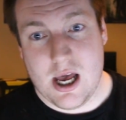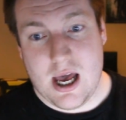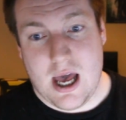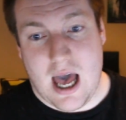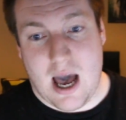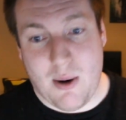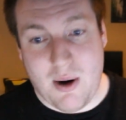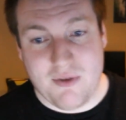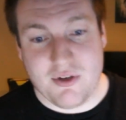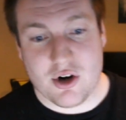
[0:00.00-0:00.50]

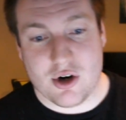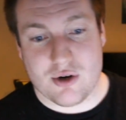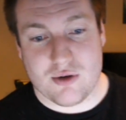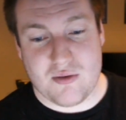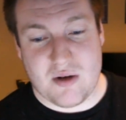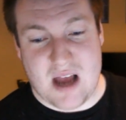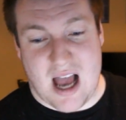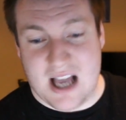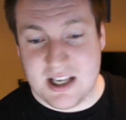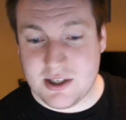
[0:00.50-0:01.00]
However,
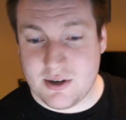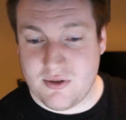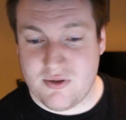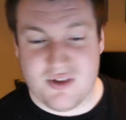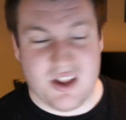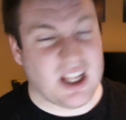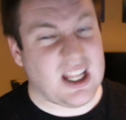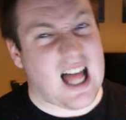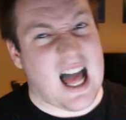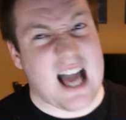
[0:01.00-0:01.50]
as of
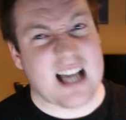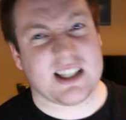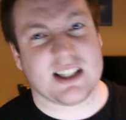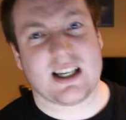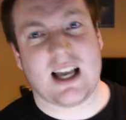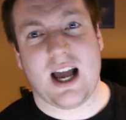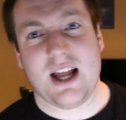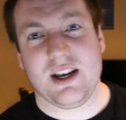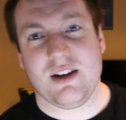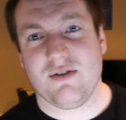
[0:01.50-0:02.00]
the last
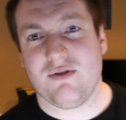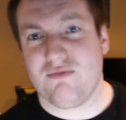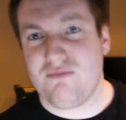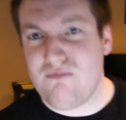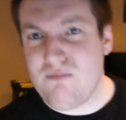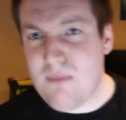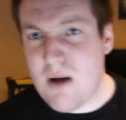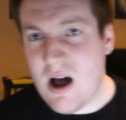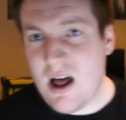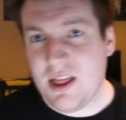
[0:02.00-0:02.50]
kind of
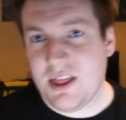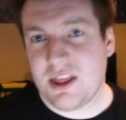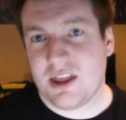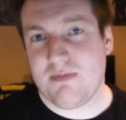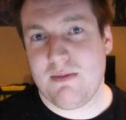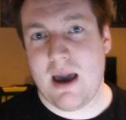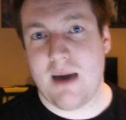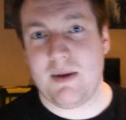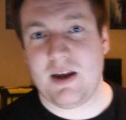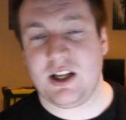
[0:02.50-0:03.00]
month,
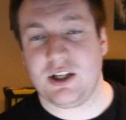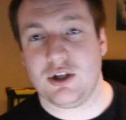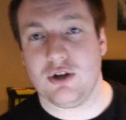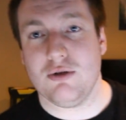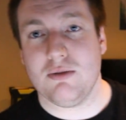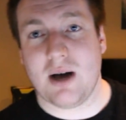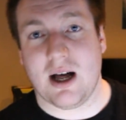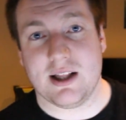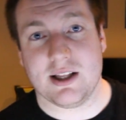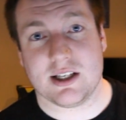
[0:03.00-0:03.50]
maybe two
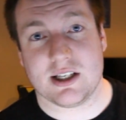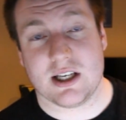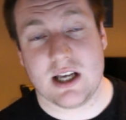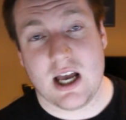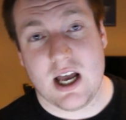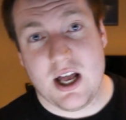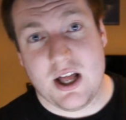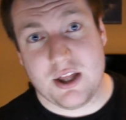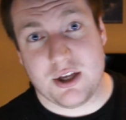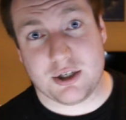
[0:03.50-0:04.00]
months,
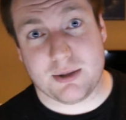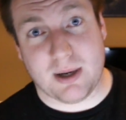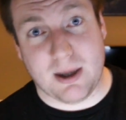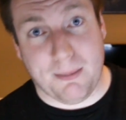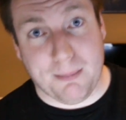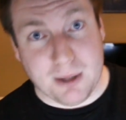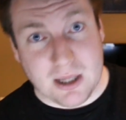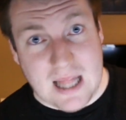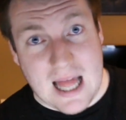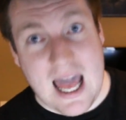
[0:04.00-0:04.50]
there's been a
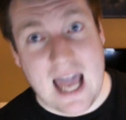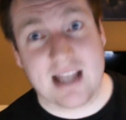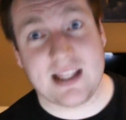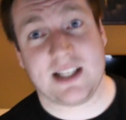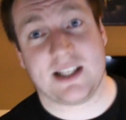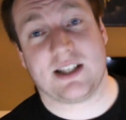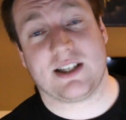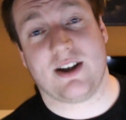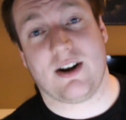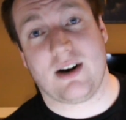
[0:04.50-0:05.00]
plague that
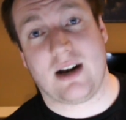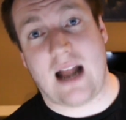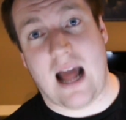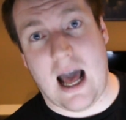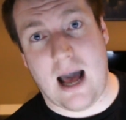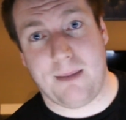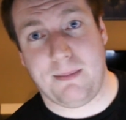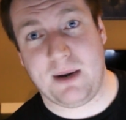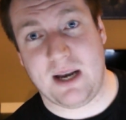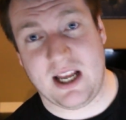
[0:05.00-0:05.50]
started
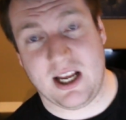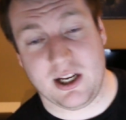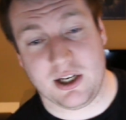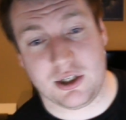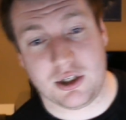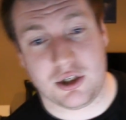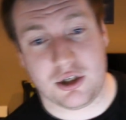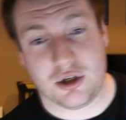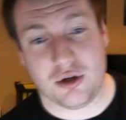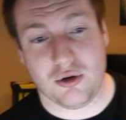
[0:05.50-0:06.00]
happening
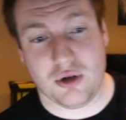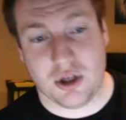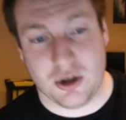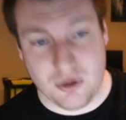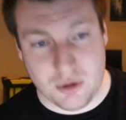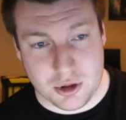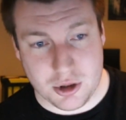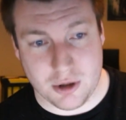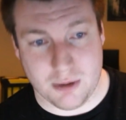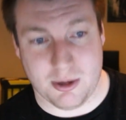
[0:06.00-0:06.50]
to
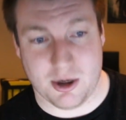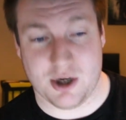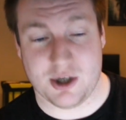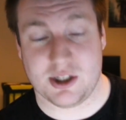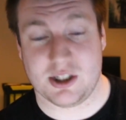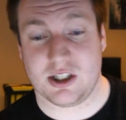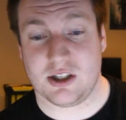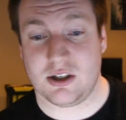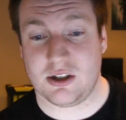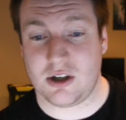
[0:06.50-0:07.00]

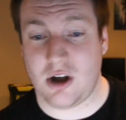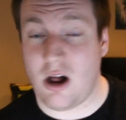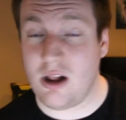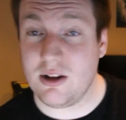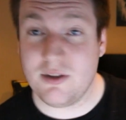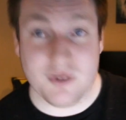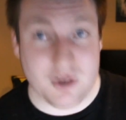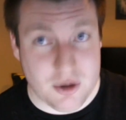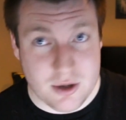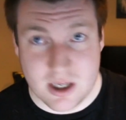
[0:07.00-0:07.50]
YouTubers, Call
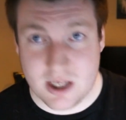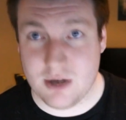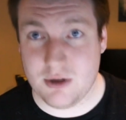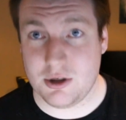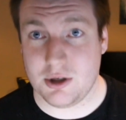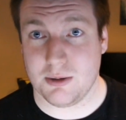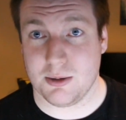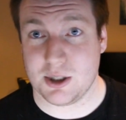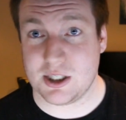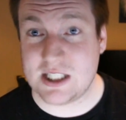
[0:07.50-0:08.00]
of Duty
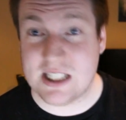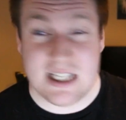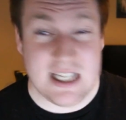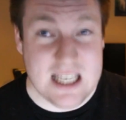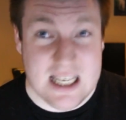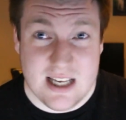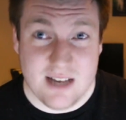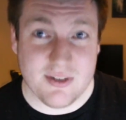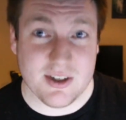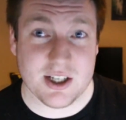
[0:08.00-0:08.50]
YouTubers,
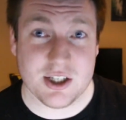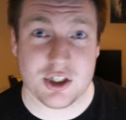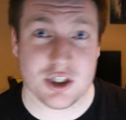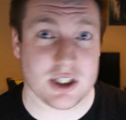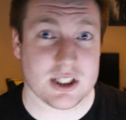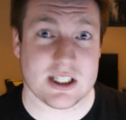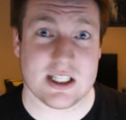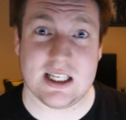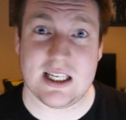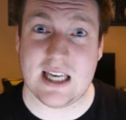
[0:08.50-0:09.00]
even
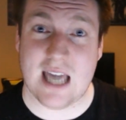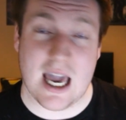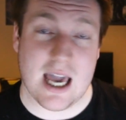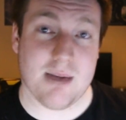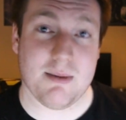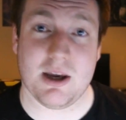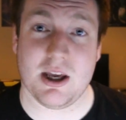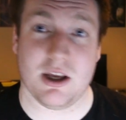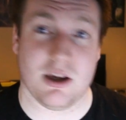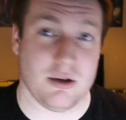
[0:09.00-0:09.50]
just
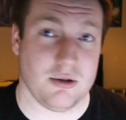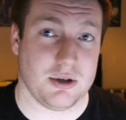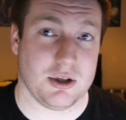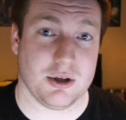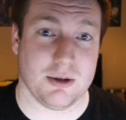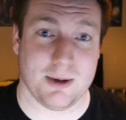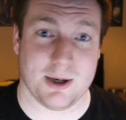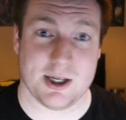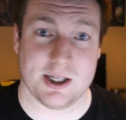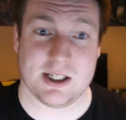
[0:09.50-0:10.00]
gaming
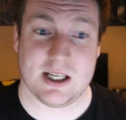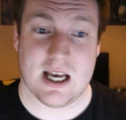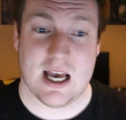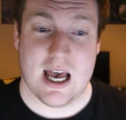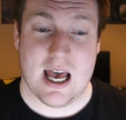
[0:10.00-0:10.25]
YouTubers,